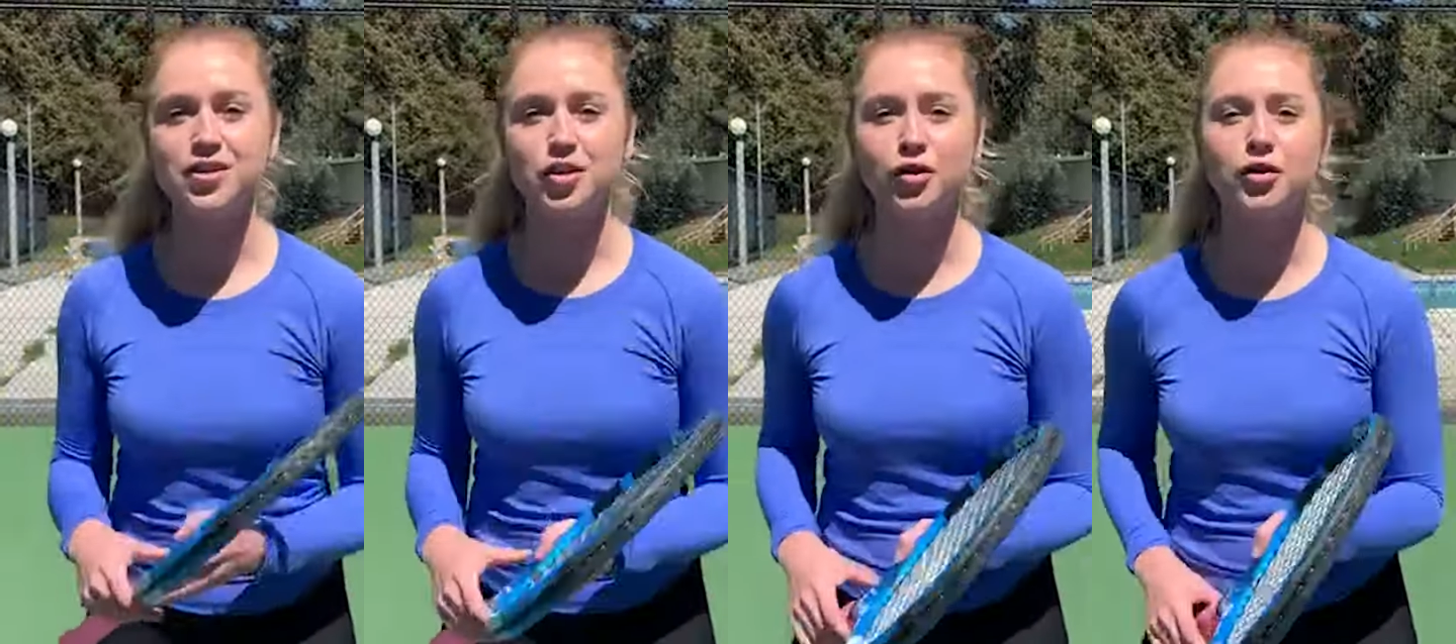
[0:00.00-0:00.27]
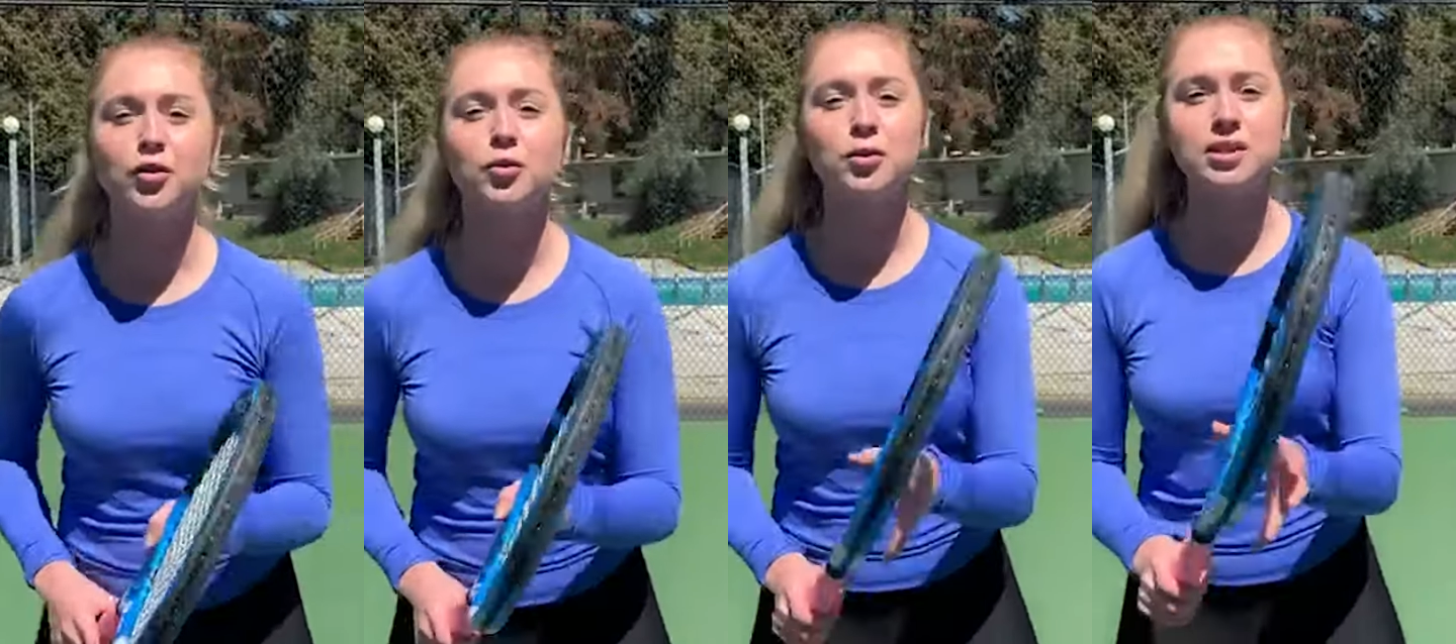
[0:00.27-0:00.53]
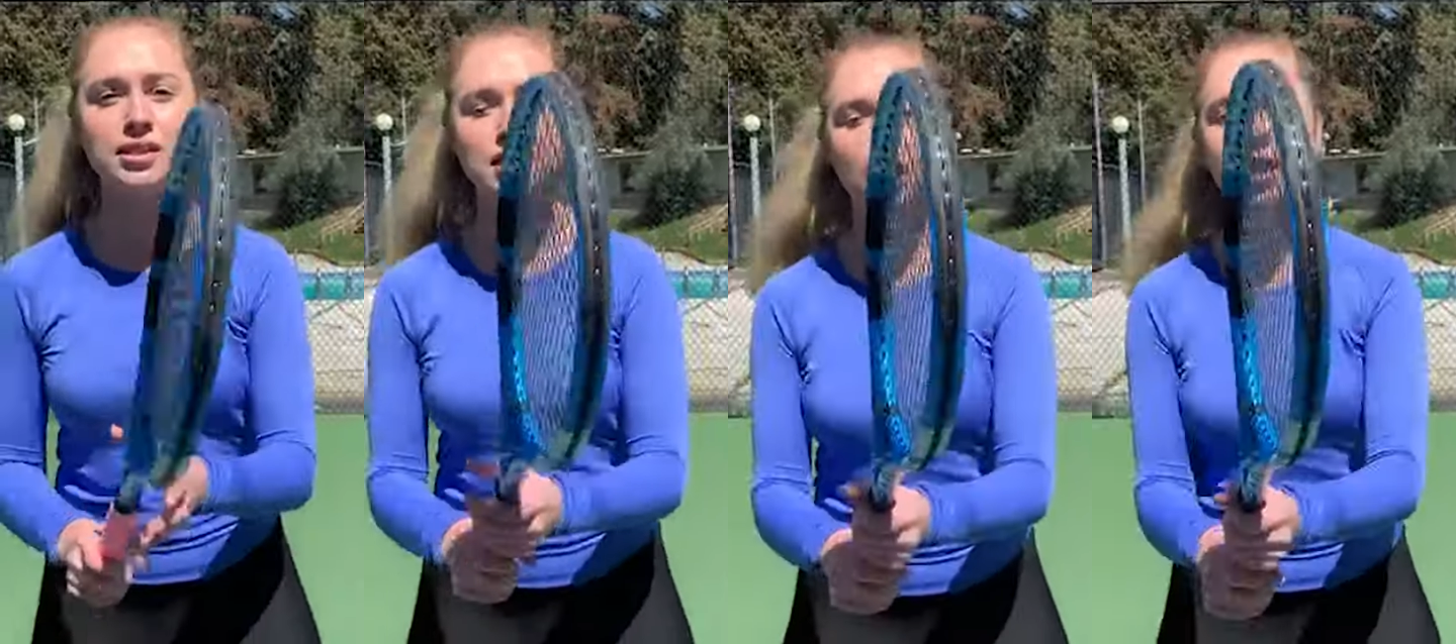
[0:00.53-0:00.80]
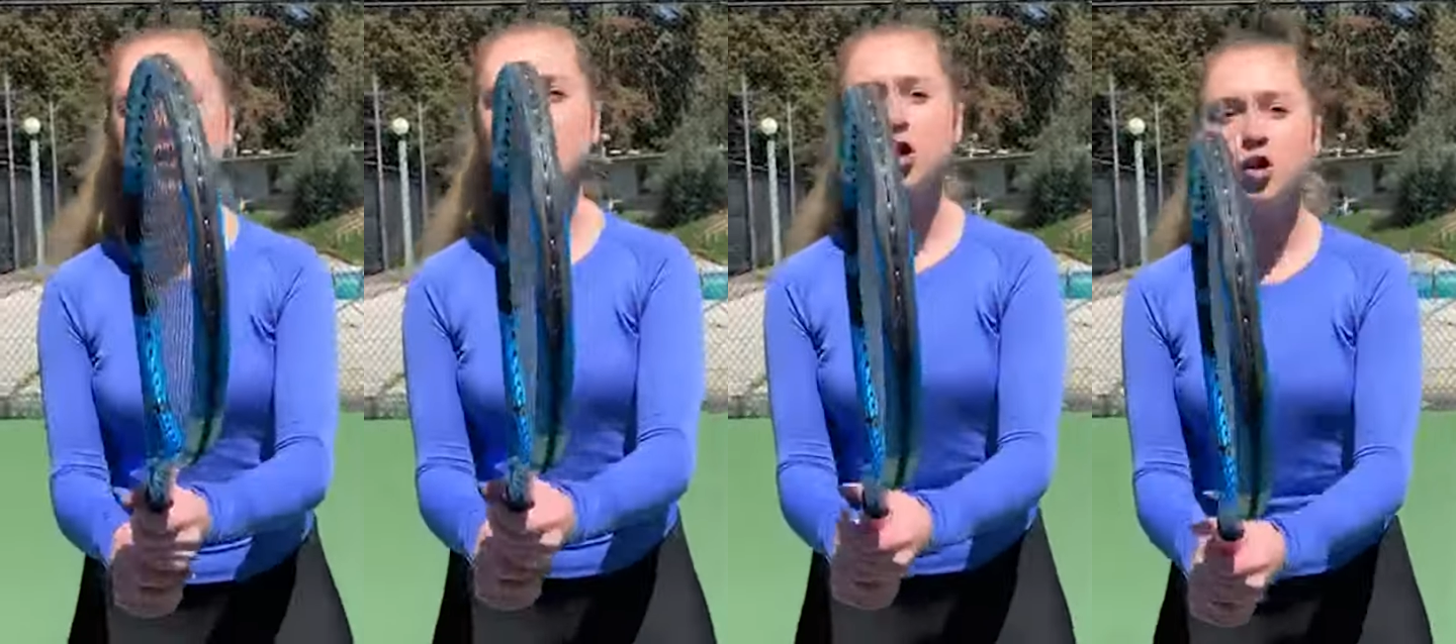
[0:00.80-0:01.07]
So you will
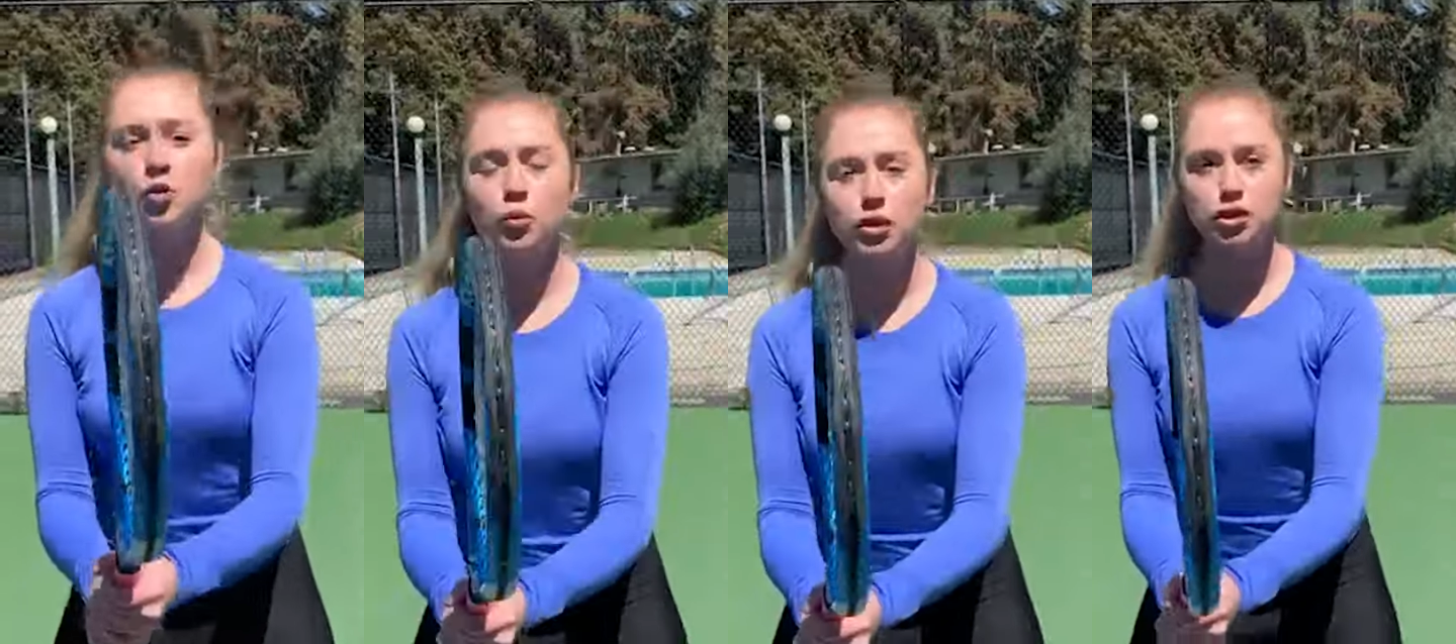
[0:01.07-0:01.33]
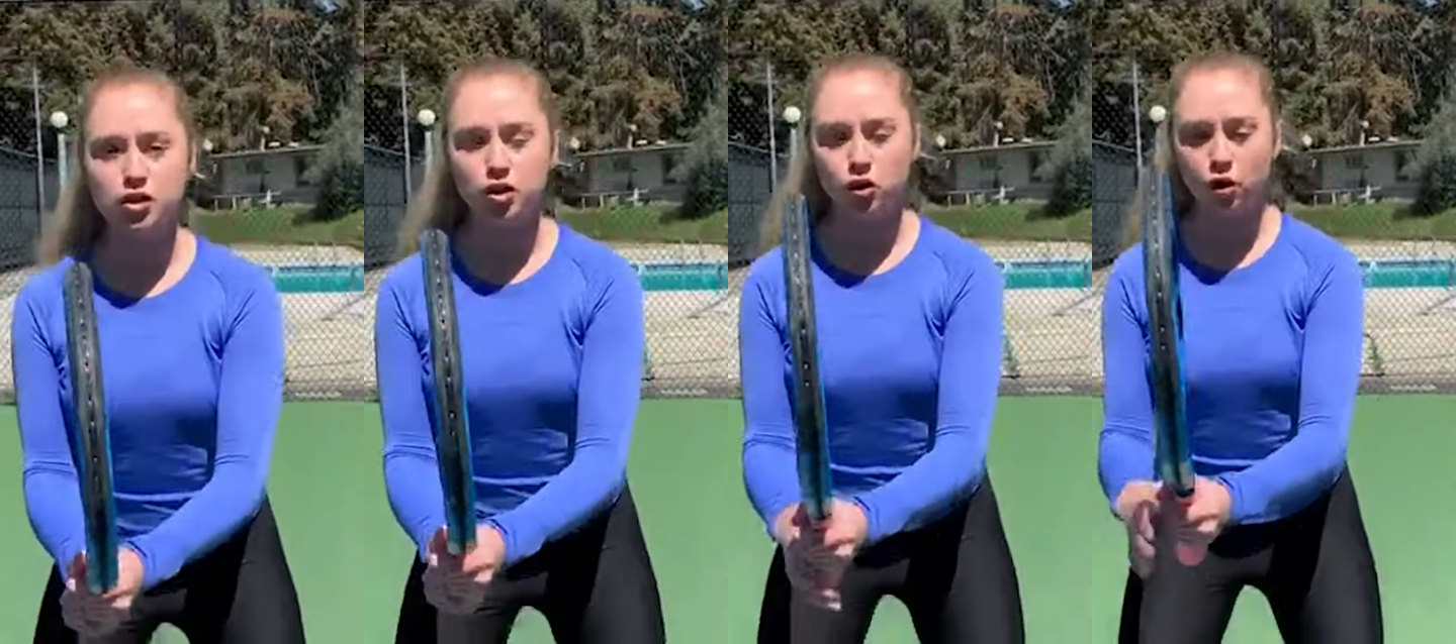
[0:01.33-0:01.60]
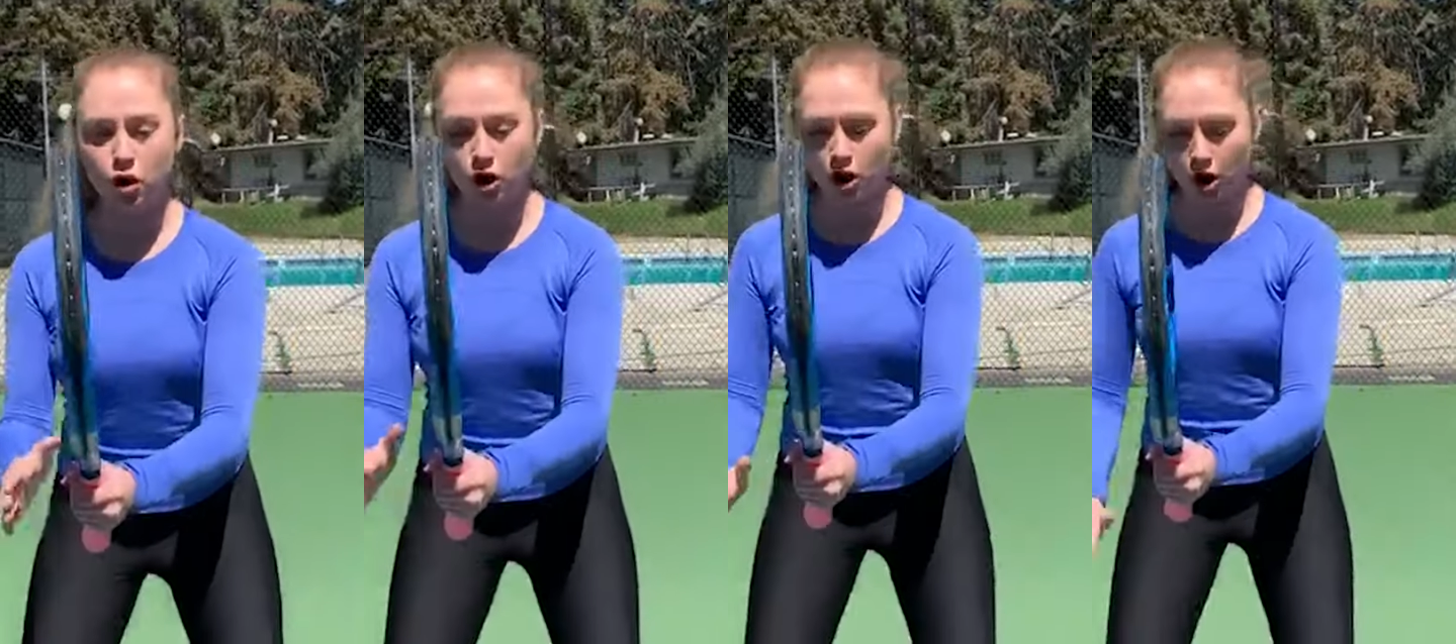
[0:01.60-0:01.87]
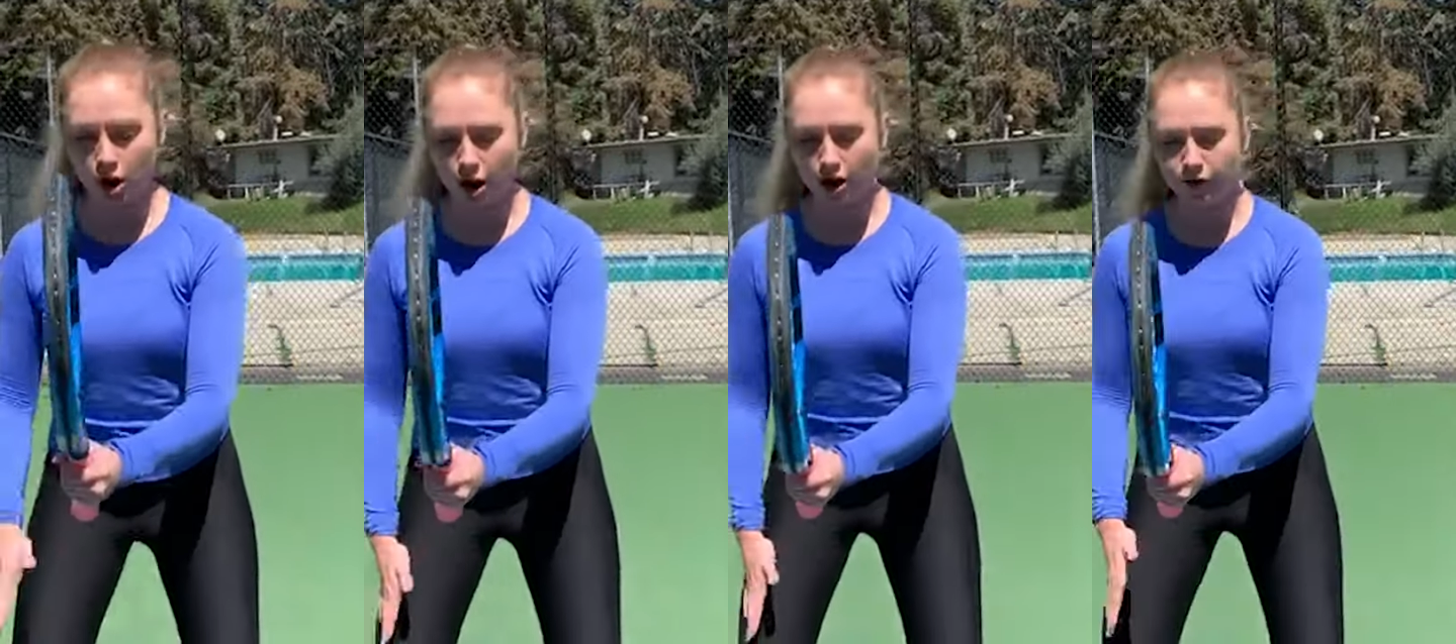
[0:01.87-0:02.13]
start with your
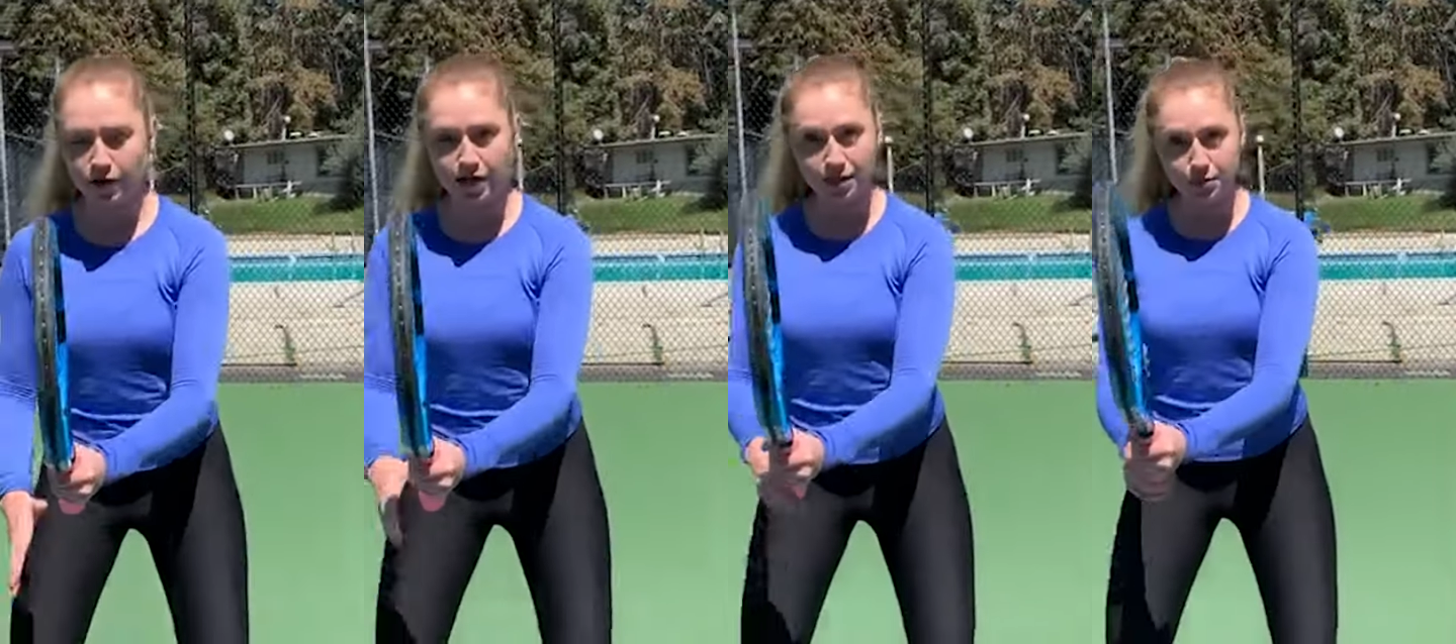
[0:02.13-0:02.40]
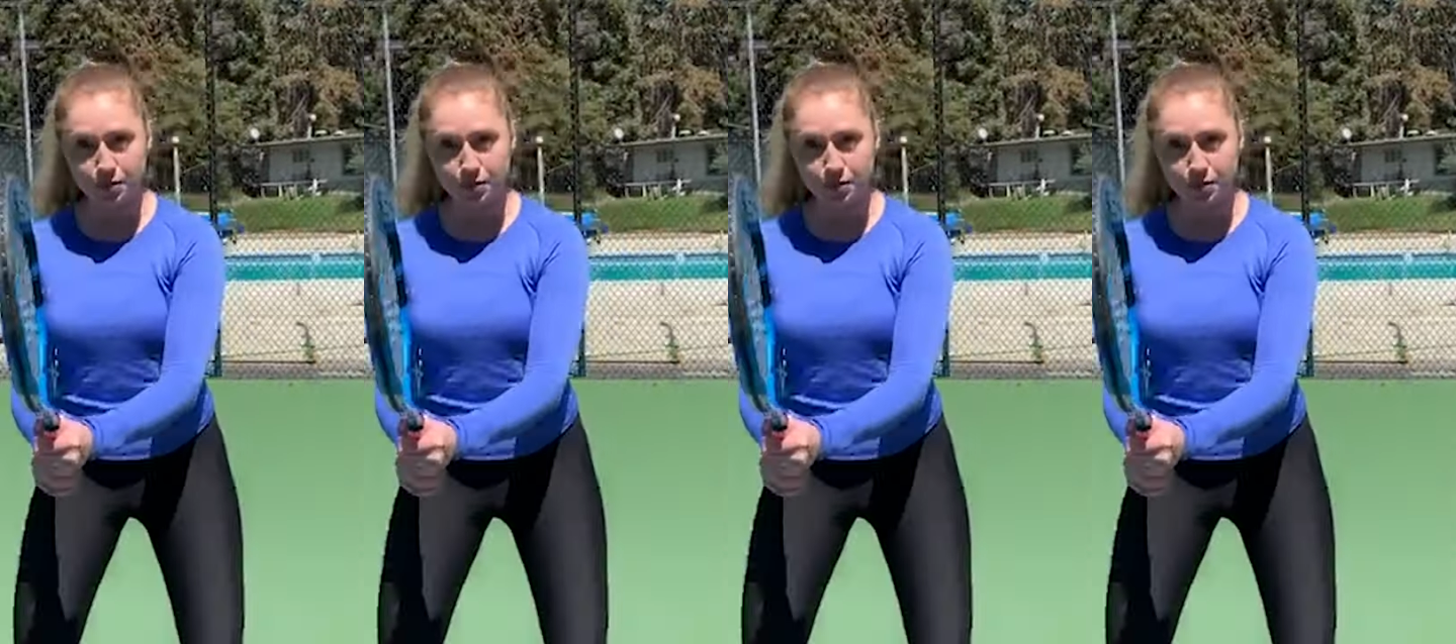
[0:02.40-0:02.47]
ready